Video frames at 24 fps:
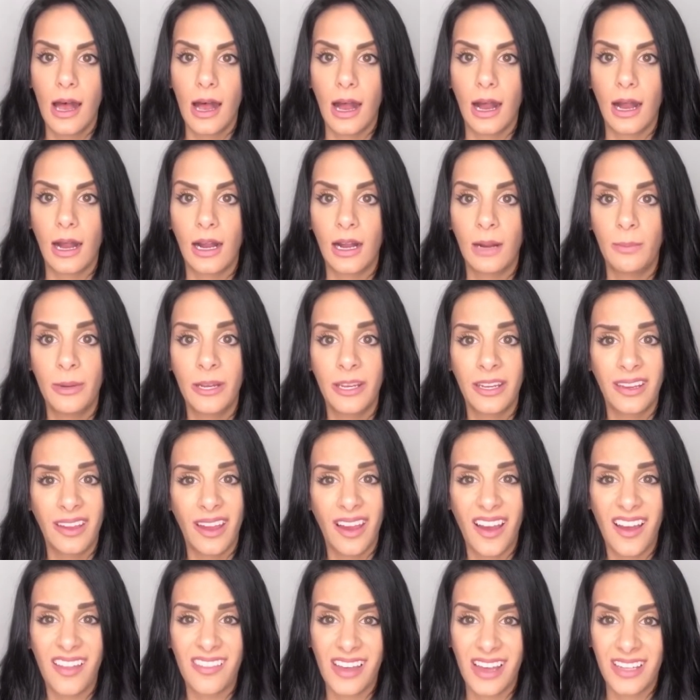Uh, but
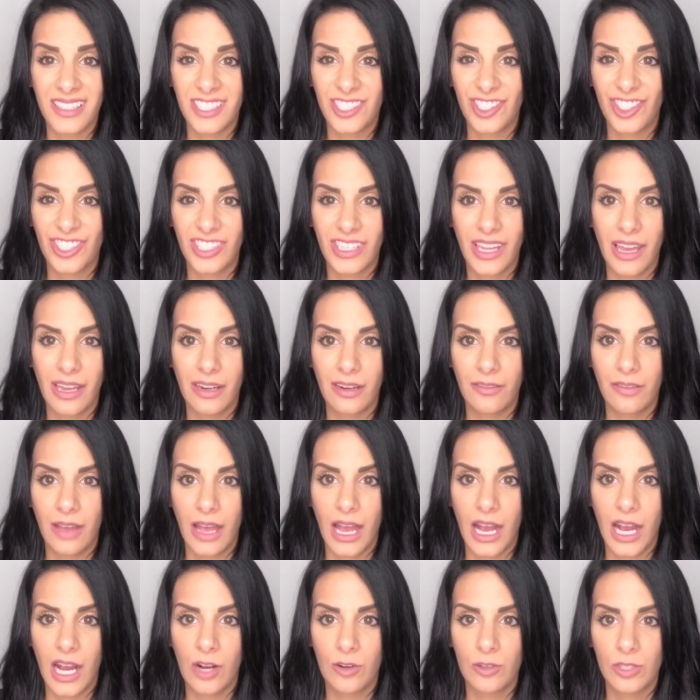yeah, that's just kind of
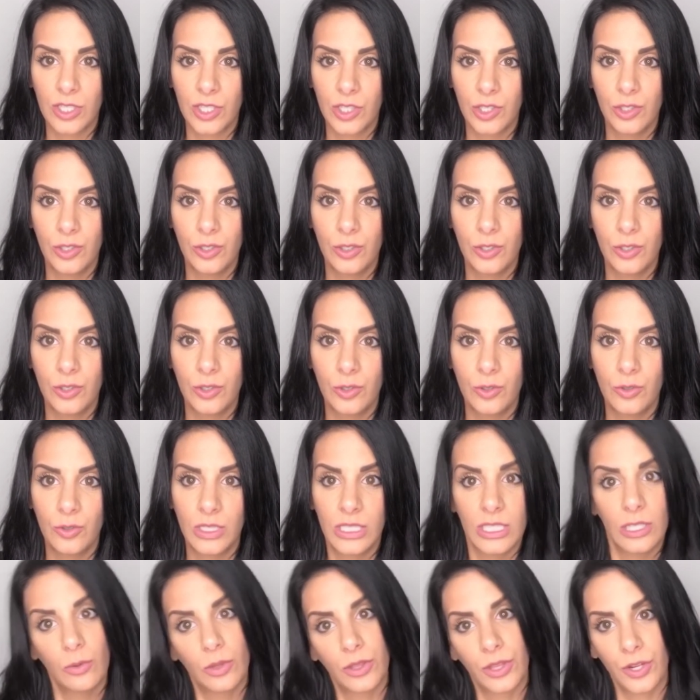how to
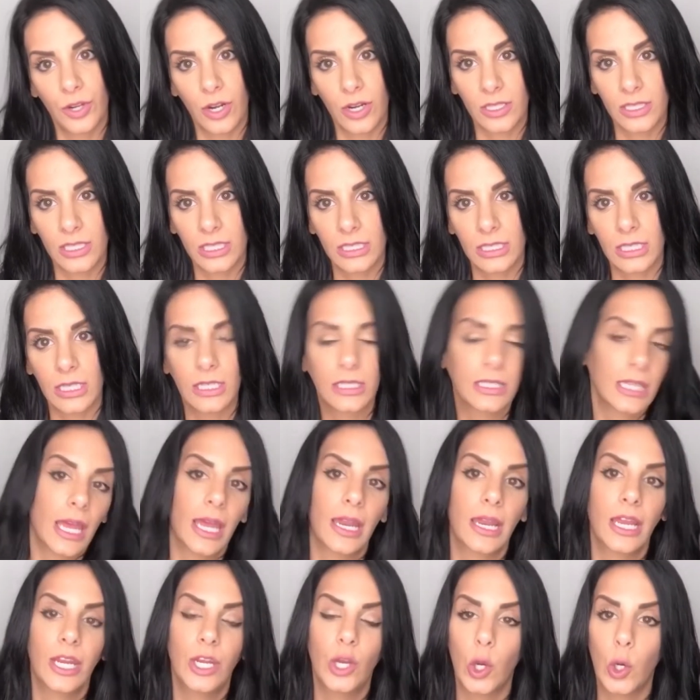deal with a narcissist.
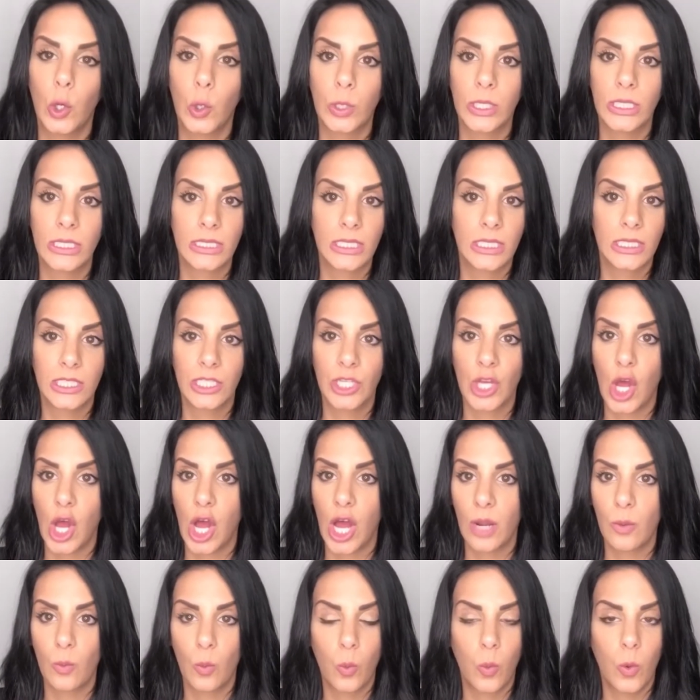And I know this is
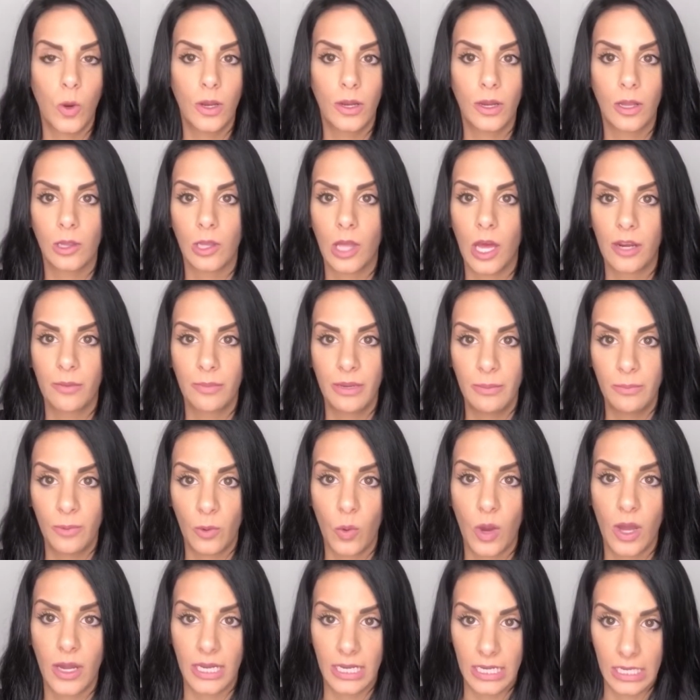not what a lot of people
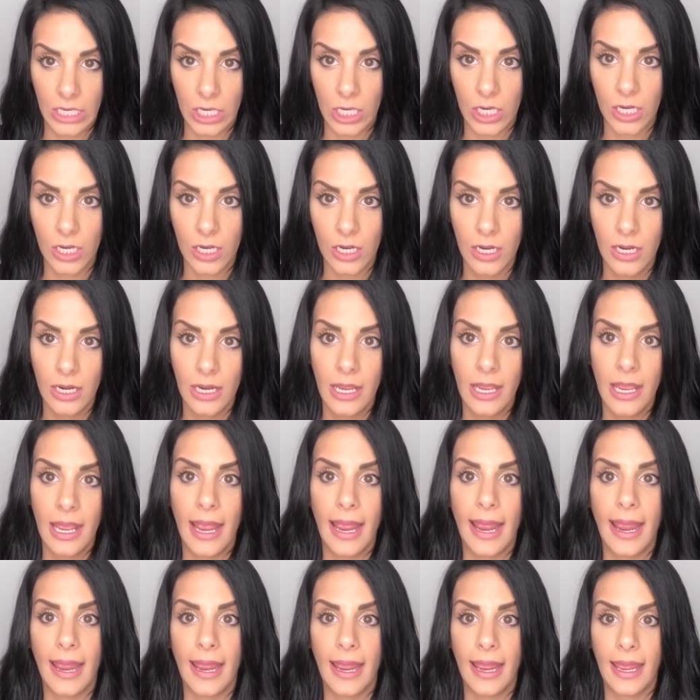want to hear,
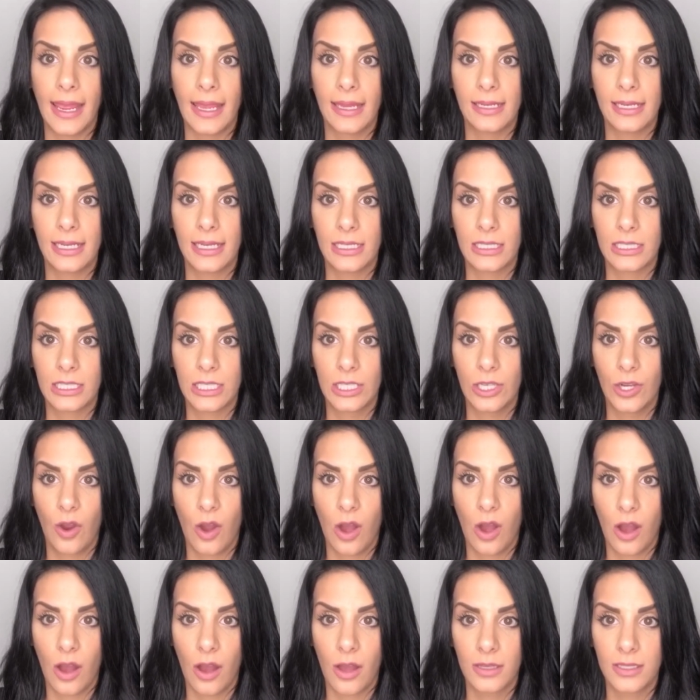and it's
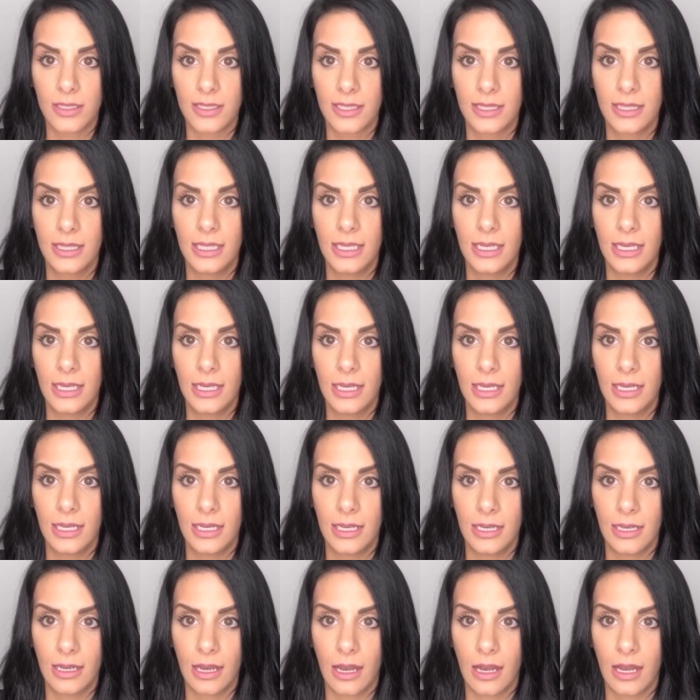not
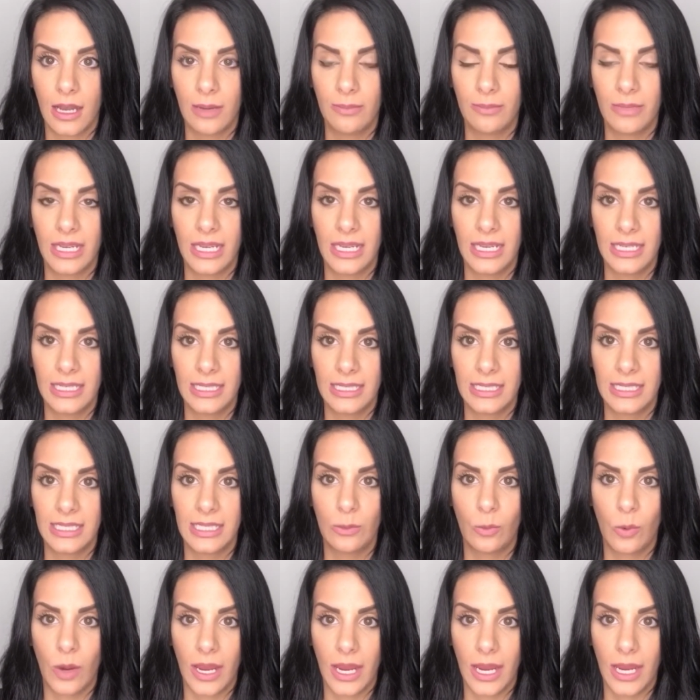the um, easy
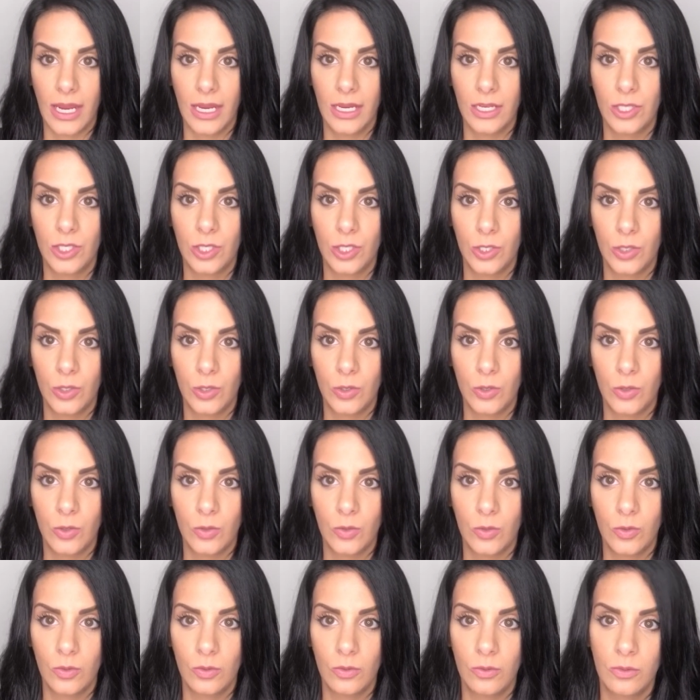way
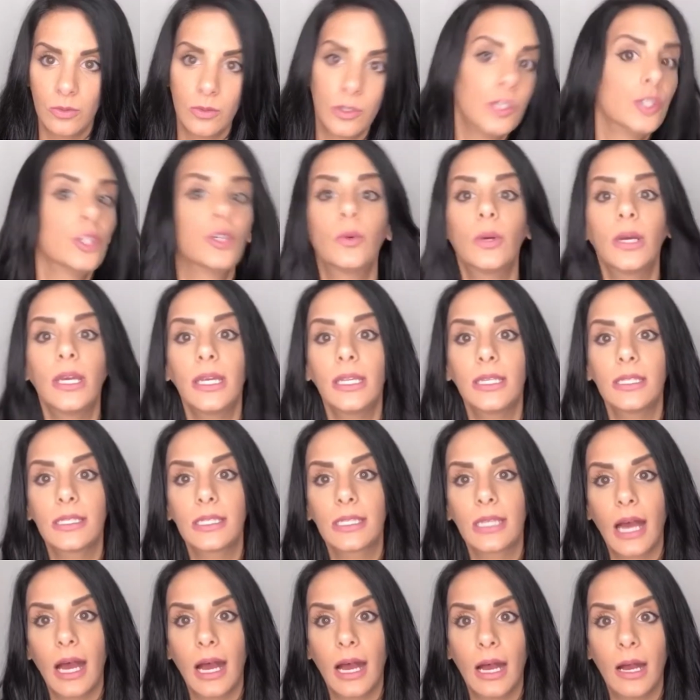to do
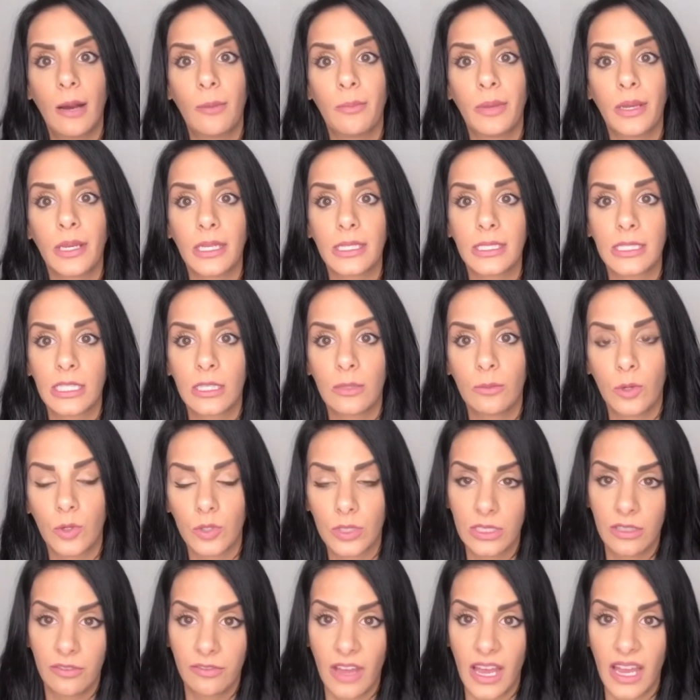it, um, but it's the
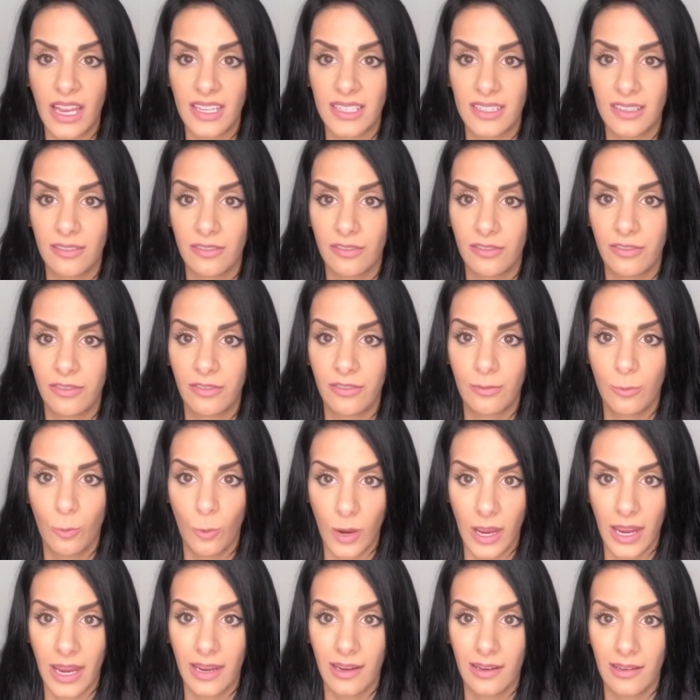most effective
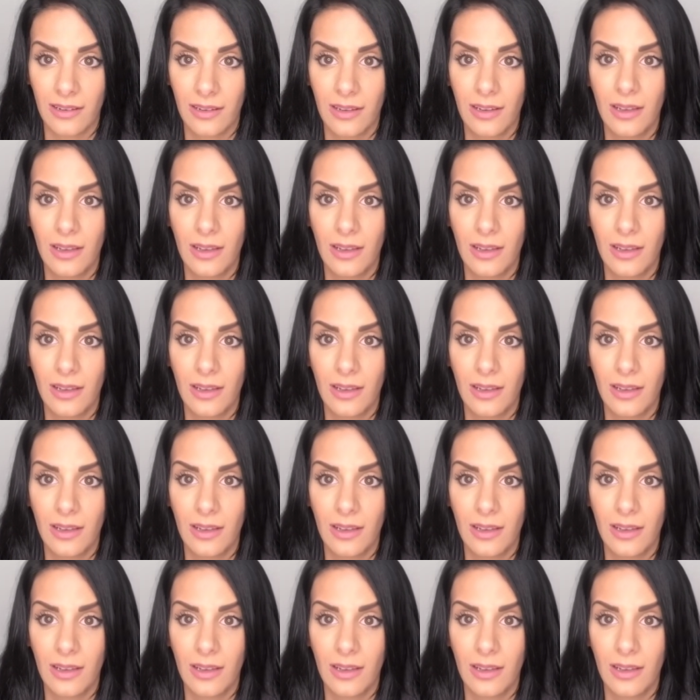way.